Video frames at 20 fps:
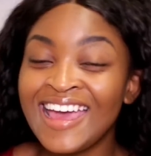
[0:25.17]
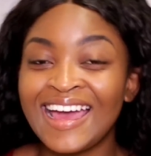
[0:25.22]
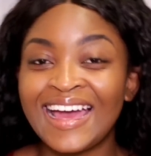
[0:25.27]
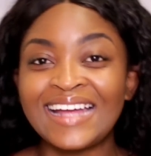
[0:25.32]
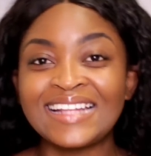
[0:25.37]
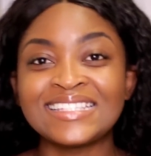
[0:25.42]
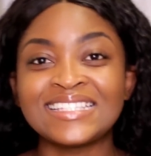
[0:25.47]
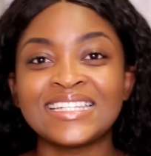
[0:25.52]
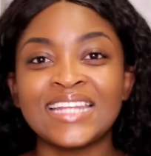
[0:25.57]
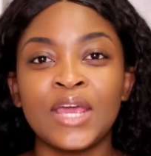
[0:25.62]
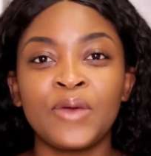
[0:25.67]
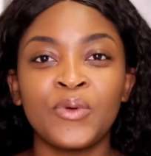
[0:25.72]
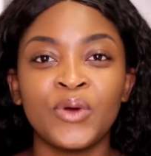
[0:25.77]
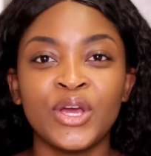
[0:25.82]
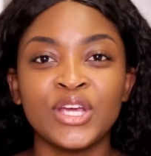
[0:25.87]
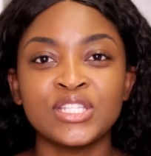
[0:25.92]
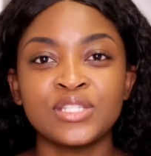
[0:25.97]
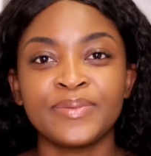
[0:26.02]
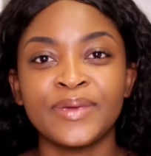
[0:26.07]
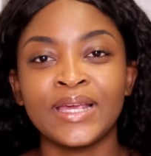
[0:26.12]
And today we're
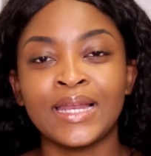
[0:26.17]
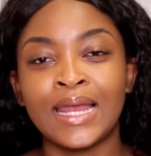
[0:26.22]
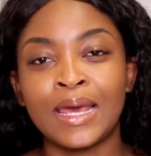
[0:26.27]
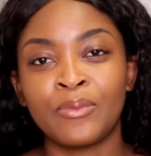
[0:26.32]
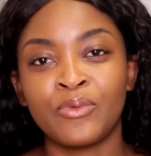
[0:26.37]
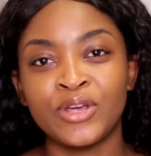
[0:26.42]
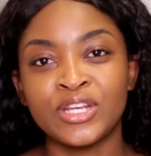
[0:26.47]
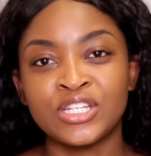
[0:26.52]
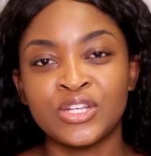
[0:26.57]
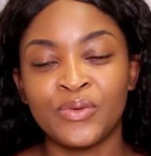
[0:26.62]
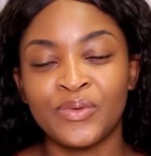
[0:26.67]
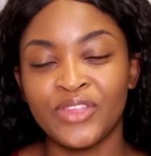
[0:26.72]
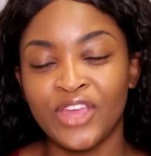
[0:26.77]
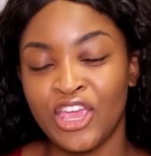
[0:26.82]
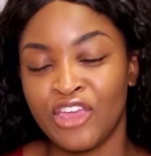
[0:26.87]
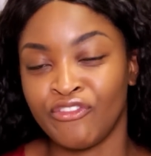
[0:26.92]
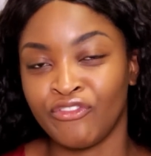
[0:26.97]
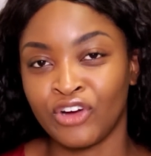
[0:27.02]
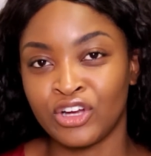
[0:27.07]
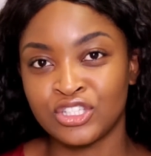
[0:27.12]
going to be collaborating with
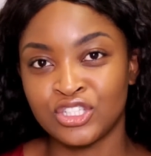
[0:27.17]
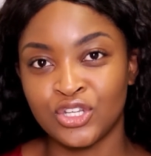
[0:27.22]
Avon